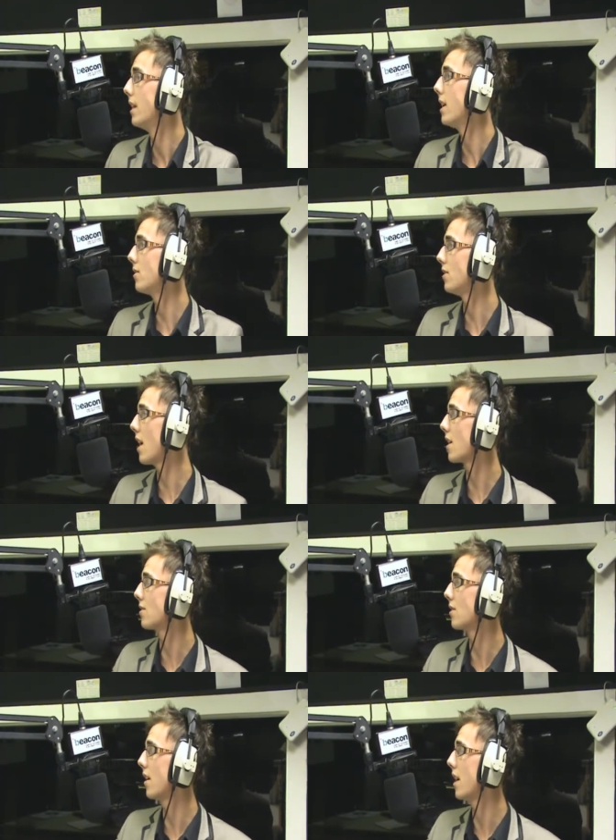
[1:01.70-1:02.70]
It is,
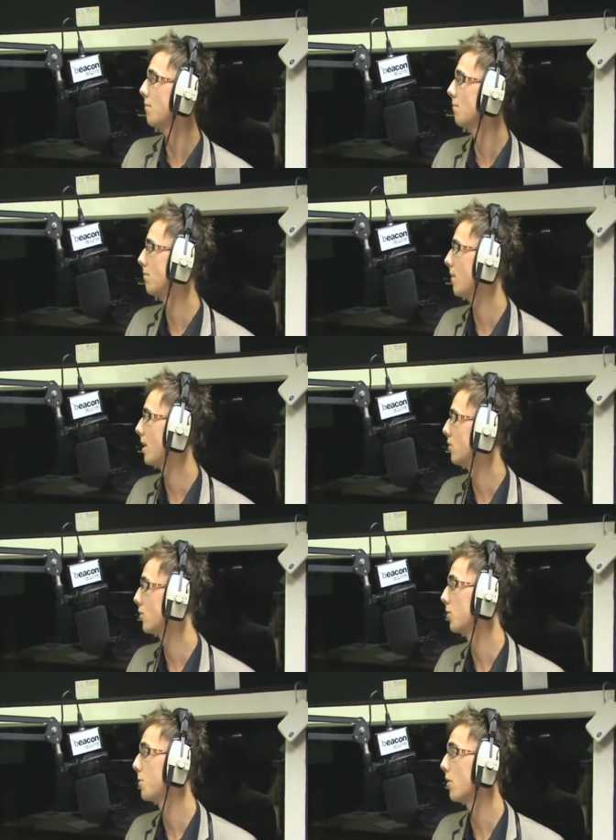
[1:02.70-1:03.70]
yes. I am in
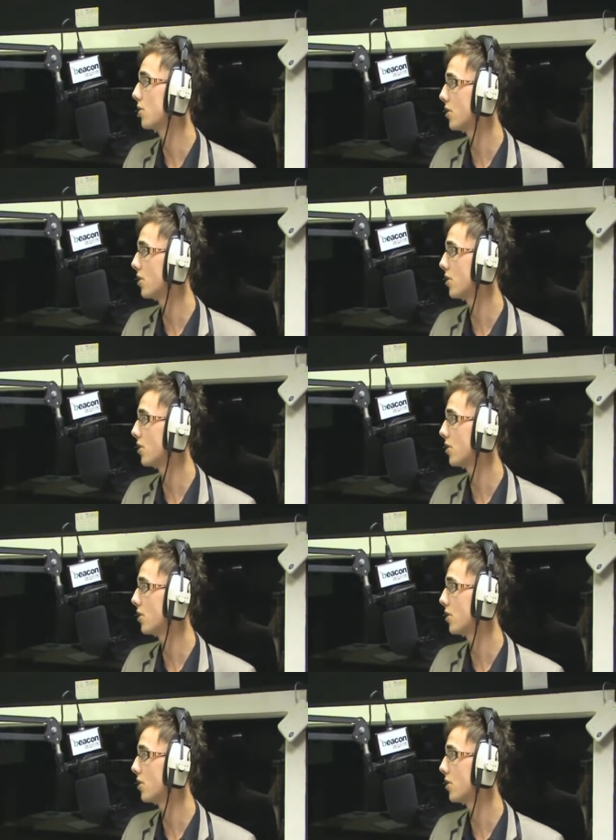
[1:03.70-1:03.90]
Shrewsbury on